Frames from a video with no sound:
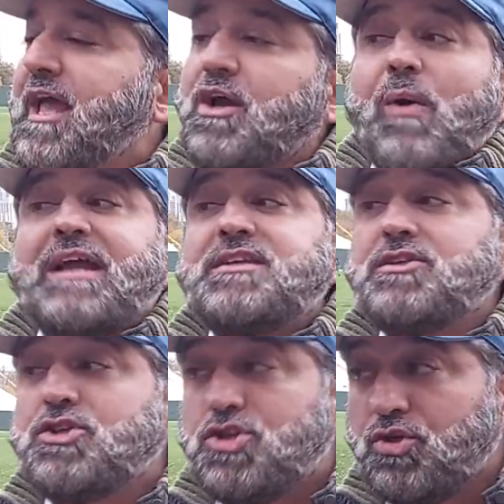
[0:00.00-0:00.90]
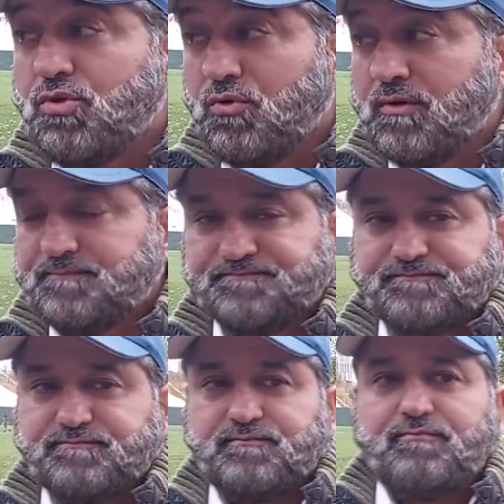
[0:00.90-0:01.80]
equating the two.
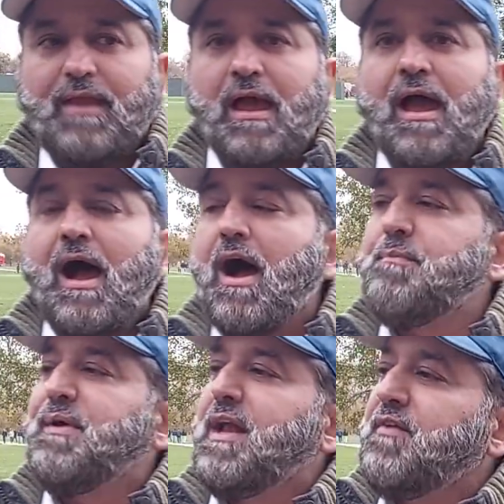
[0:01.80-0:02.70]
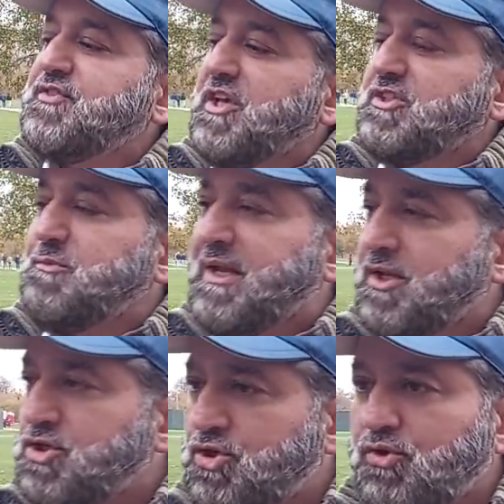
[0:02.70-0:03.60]
I believe 6
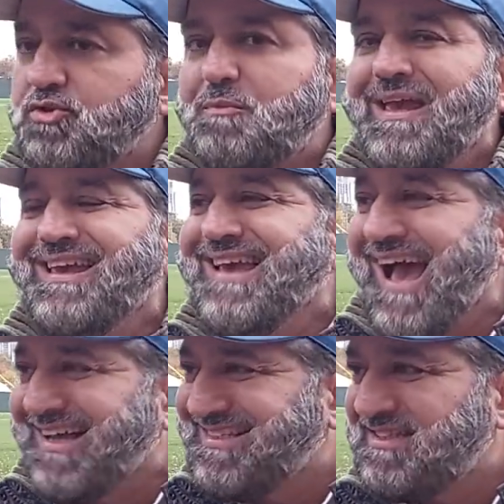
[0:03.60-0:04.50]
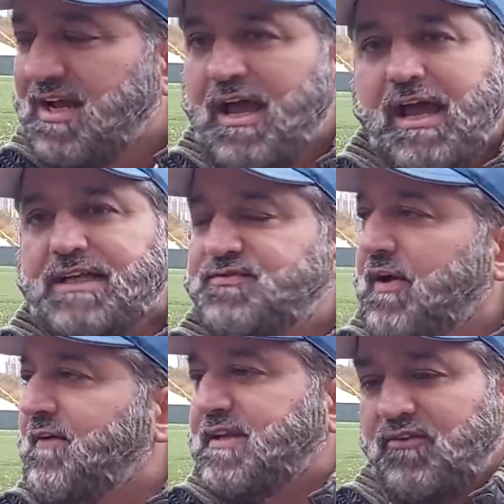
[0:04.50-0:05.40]
million Jews being gassed is
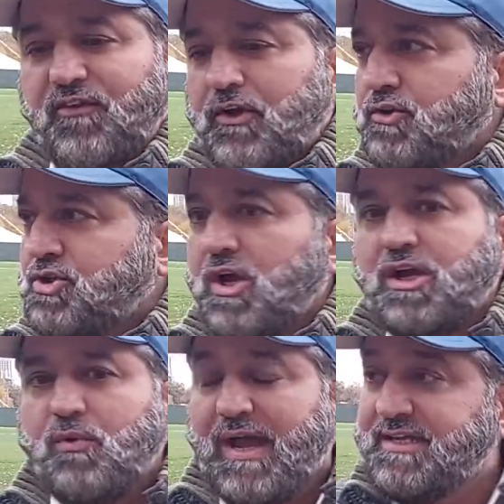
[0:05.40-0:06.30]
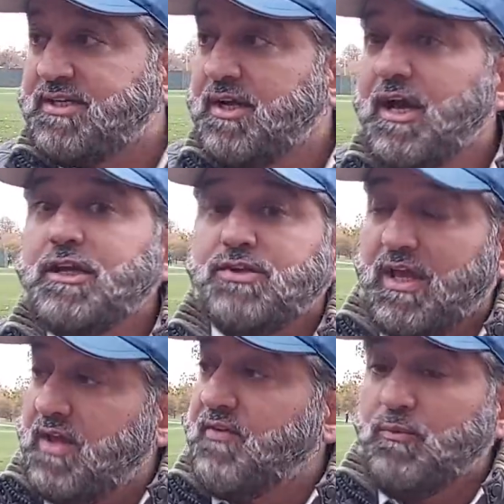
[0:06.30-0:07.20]
very difficult to equate to
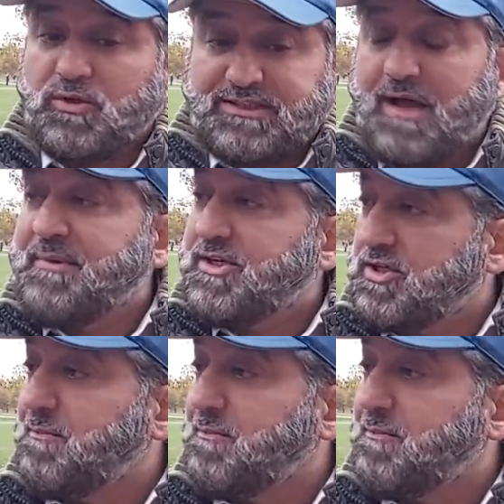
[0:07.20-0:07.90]
even what's happening to the